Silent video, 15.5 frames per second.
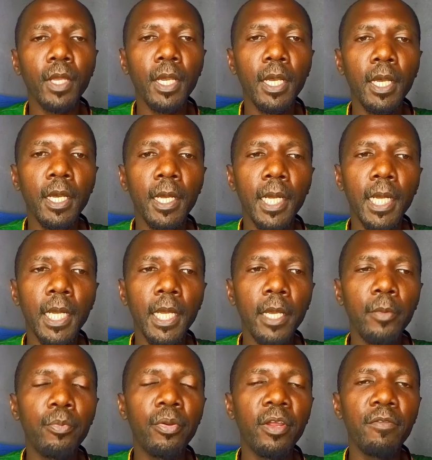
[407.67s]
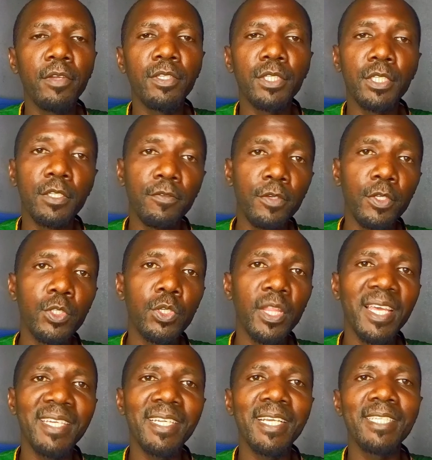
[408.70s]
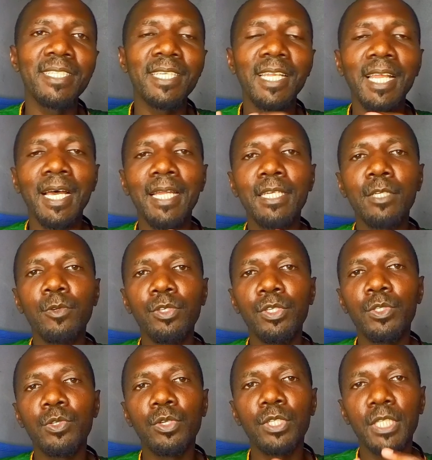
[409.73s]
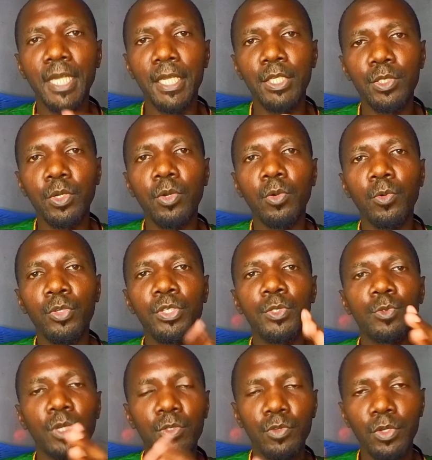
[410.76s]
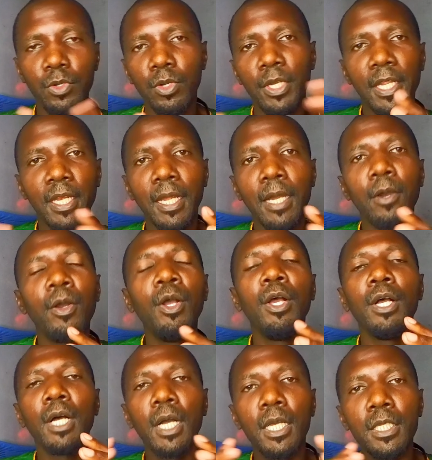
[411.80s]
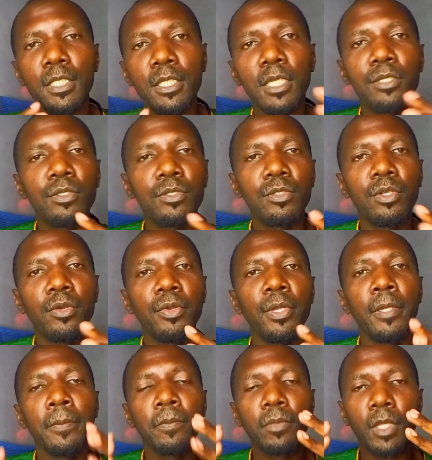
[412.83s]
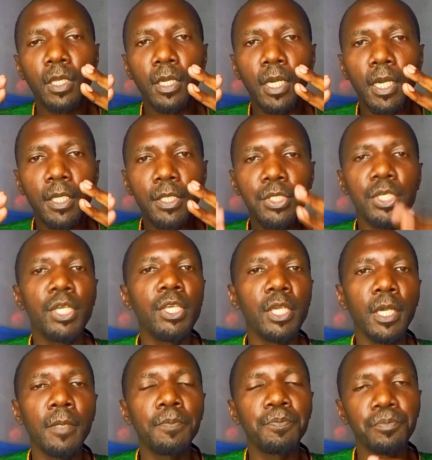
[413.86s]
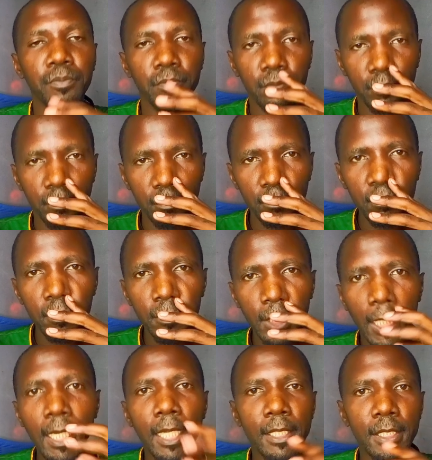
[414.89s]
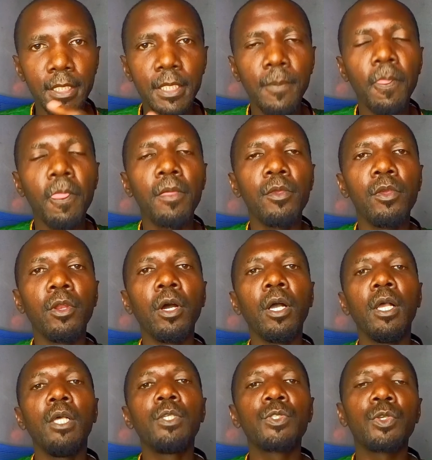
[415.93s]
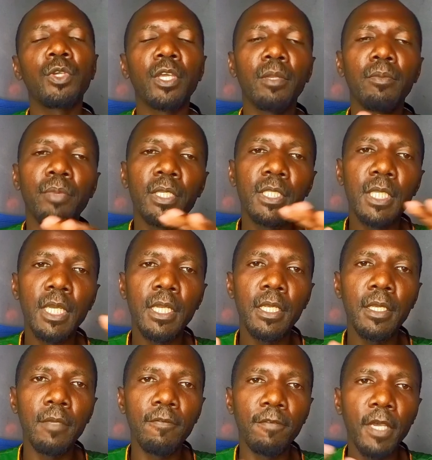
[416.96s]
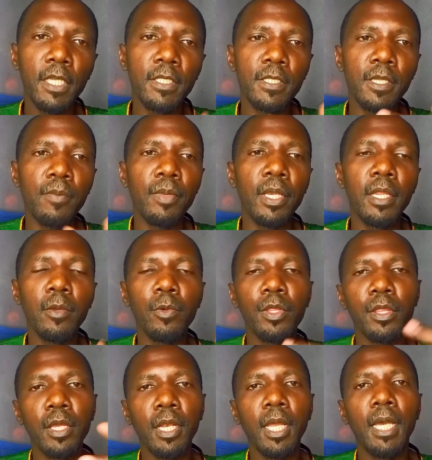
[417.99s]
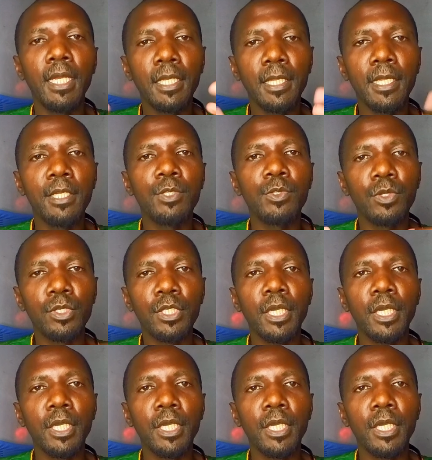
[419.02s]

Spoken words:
a private individual that has land which is on title, which is what we're calling now statutory tenure land. You know, so you can basically find somebody with a land that is on